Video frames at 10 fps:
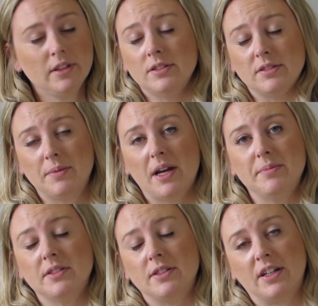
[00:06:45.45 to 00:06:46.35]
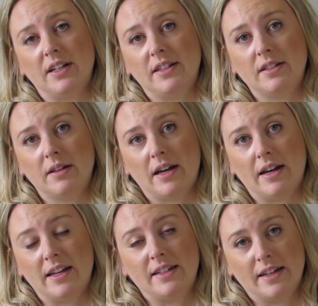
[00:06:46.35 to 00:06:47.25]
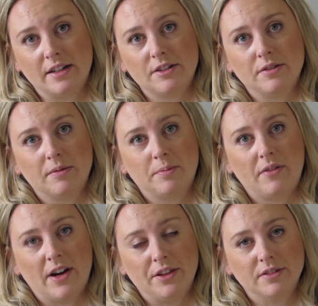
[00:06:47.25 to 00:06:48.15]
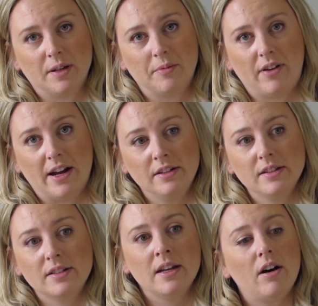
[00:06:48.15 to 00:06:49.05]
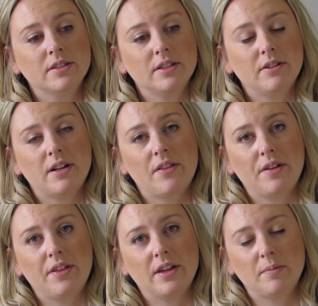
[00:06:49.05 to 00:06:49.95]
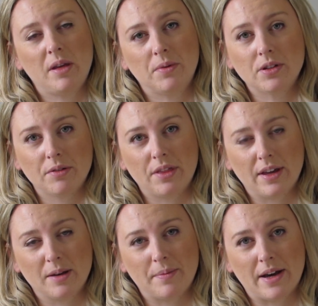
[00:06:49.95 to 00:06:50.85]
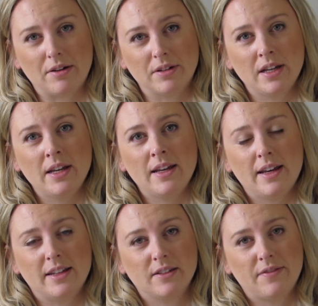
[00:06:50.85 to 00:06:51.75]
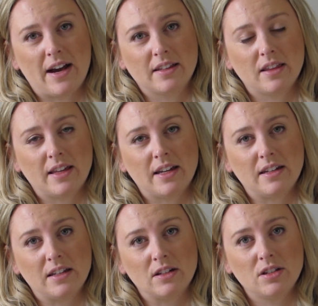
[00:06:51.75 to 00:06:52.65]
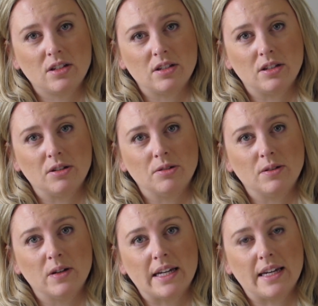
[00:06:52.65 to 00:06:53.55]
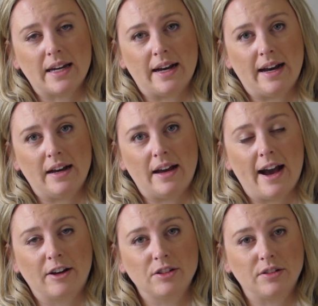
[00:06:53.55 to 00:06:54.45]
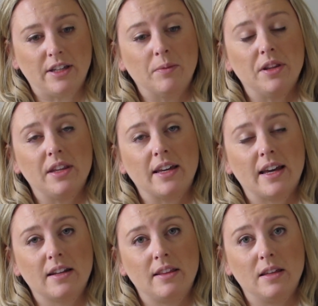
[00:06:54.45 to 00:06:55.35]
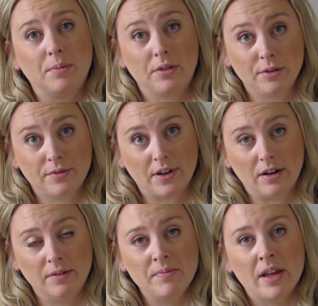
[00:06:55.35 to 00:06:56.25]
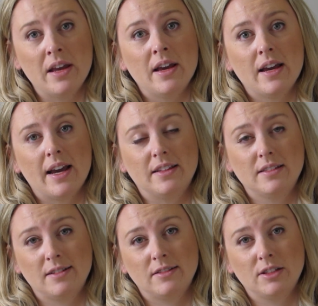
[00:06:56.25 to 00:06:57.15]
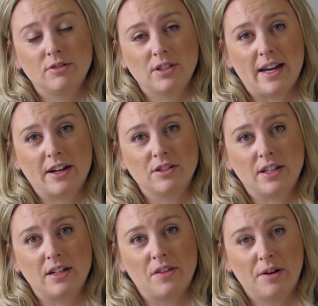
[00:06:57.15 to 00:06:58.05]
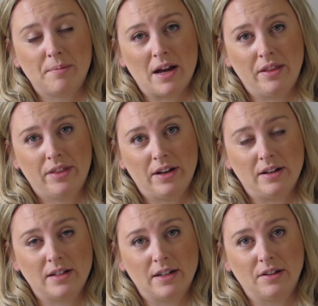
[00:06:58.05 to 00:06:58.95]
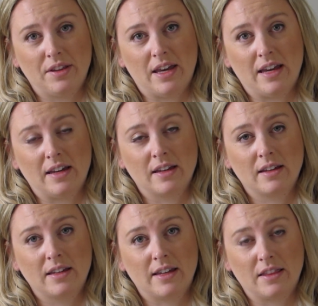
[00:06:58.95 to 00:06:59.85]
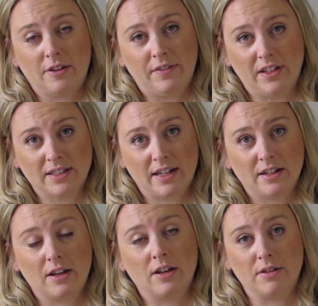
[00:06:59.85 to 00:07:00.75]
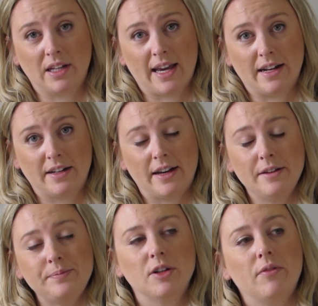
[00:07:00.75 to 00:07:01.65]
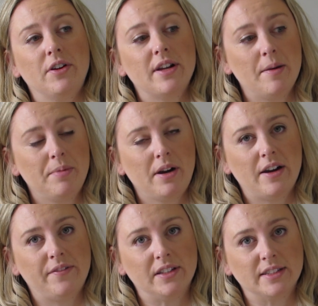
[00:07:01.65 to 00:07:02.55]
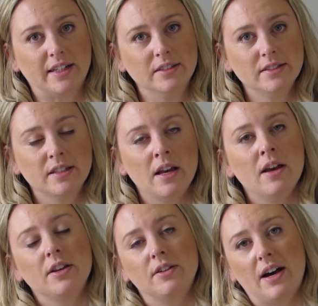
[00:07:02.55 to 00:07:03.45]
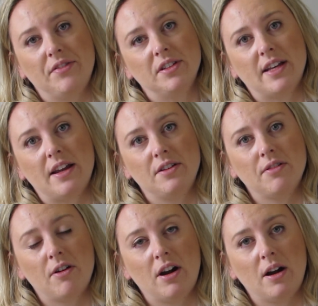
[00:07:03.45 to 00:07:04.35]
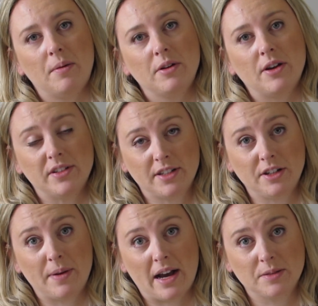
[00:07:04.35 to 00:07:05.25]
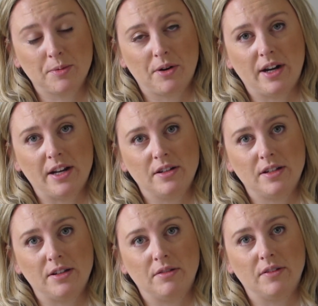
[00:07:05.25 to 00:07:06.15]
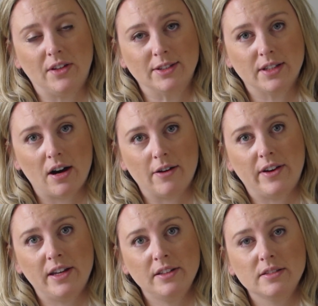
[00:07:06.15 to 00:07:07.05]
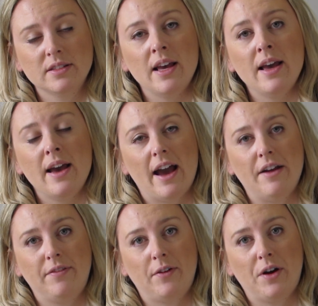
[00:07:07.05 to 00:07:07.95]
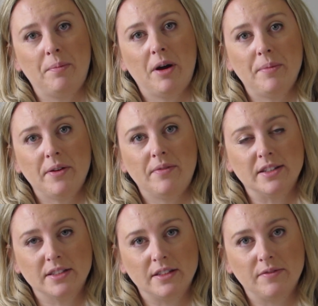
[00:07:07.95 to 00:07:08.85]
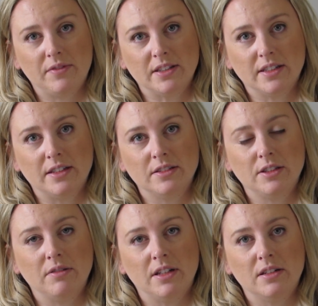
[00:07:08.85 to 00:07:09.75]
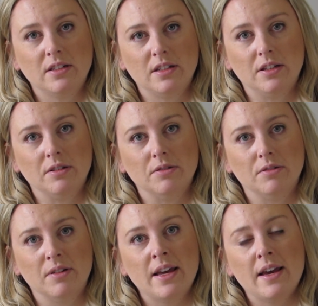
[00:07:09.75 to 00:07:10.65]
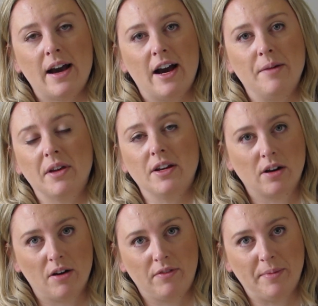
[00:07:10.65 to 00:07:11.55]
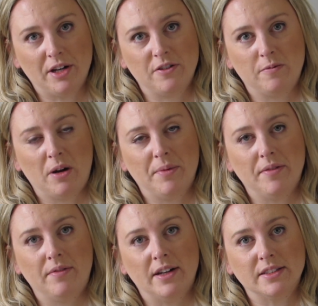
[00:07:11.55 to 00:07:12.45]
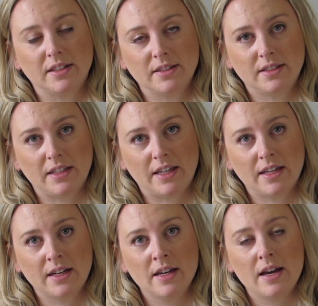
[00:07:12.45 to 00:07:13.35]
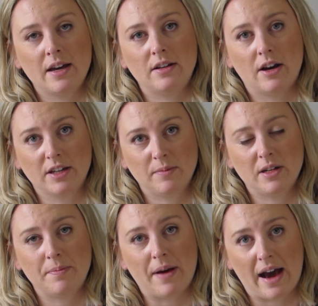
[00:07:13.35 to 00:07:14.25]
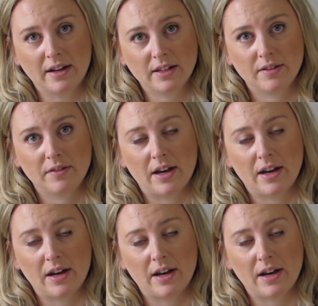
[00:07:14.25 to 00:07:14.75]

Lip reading: So sometimes it's a good idea to provide those up front. Also, another thing that people don't think about is the fact that they need to actually, when they get to the approval, it's still usually actually another month until they get their visa and can go to Canada. So temporary visas, you'll have to send your passport into the visa office. And for permanent resident visas, you need to get your confirmation of permanent residency document back